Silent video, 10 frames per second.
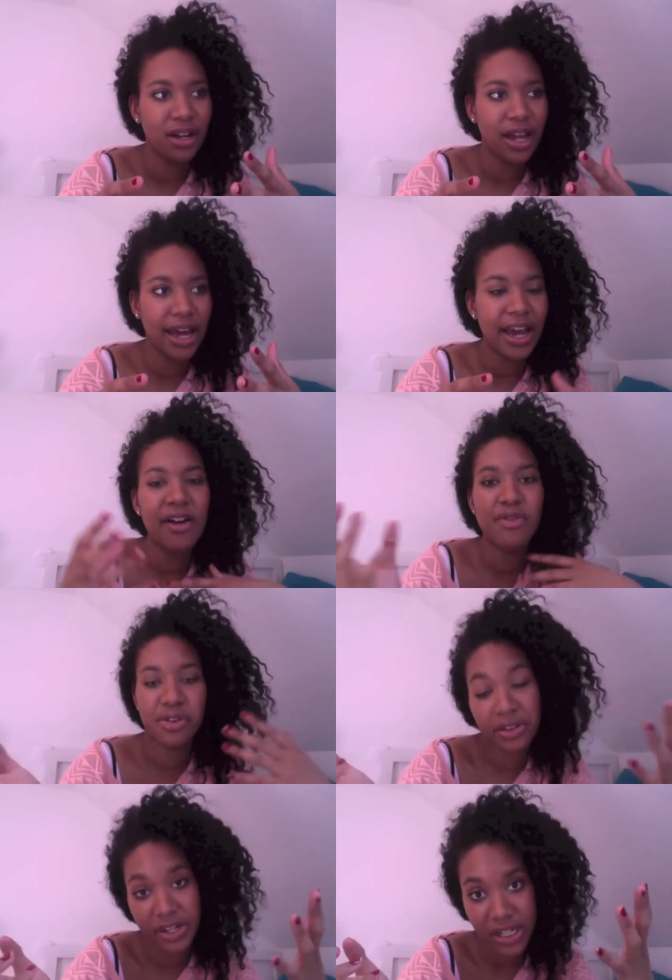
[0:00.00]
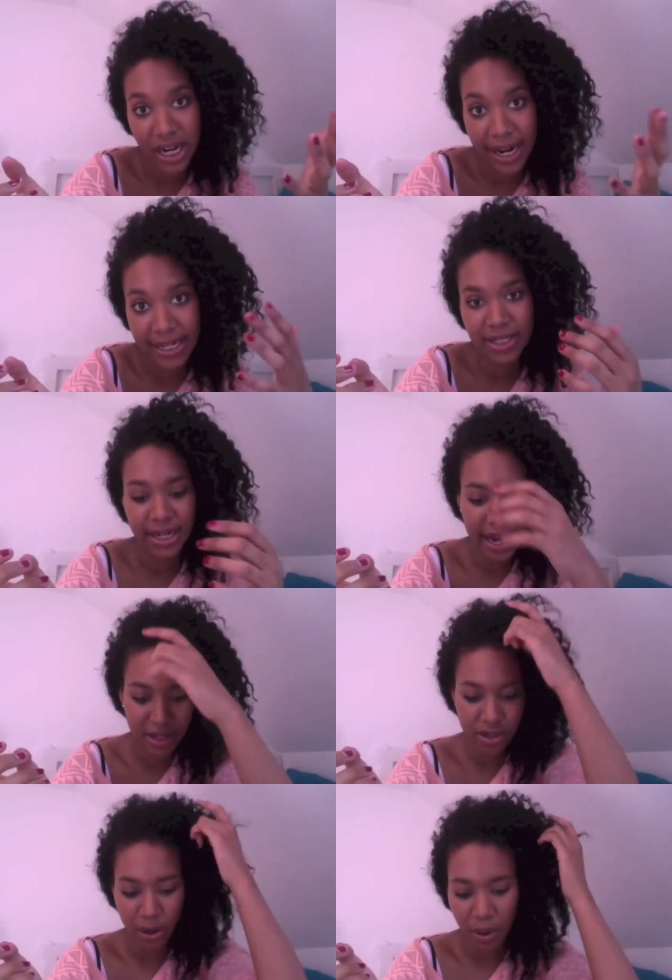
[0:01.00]
like everything that she likes
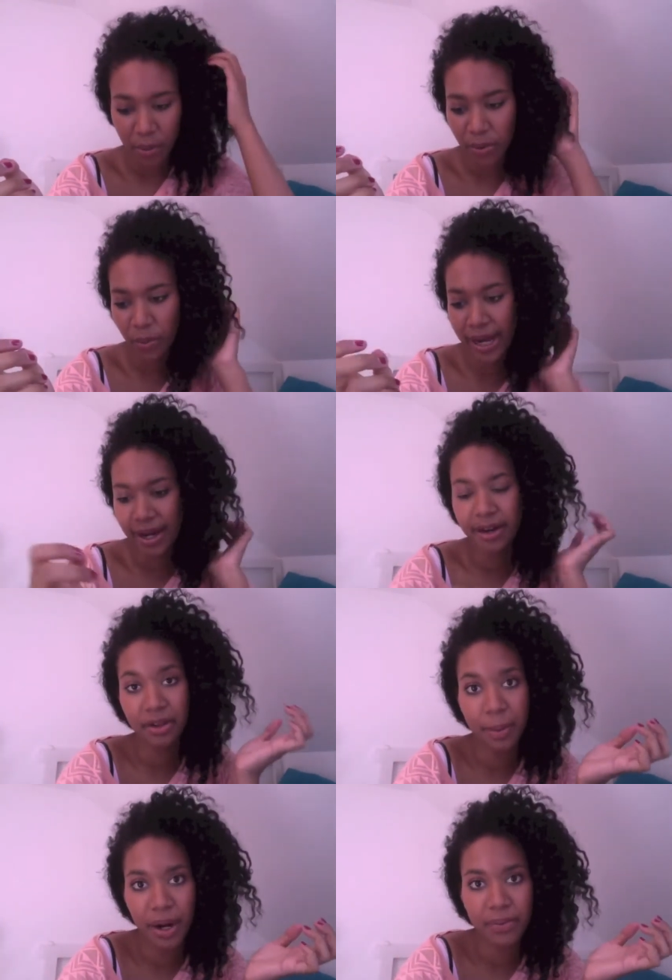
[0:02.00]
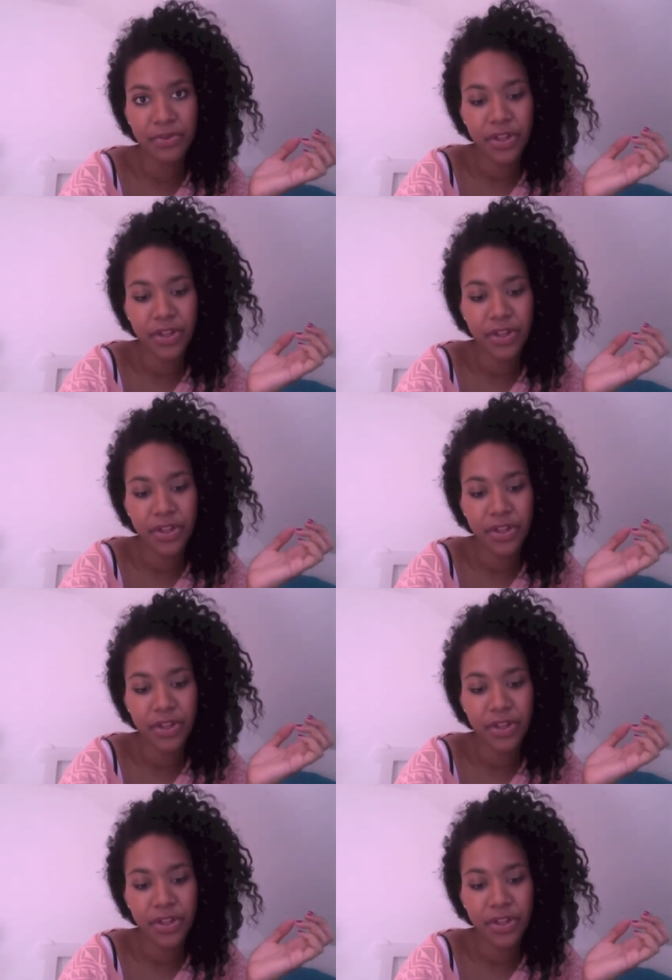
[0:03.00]
yet, so I want to wait another month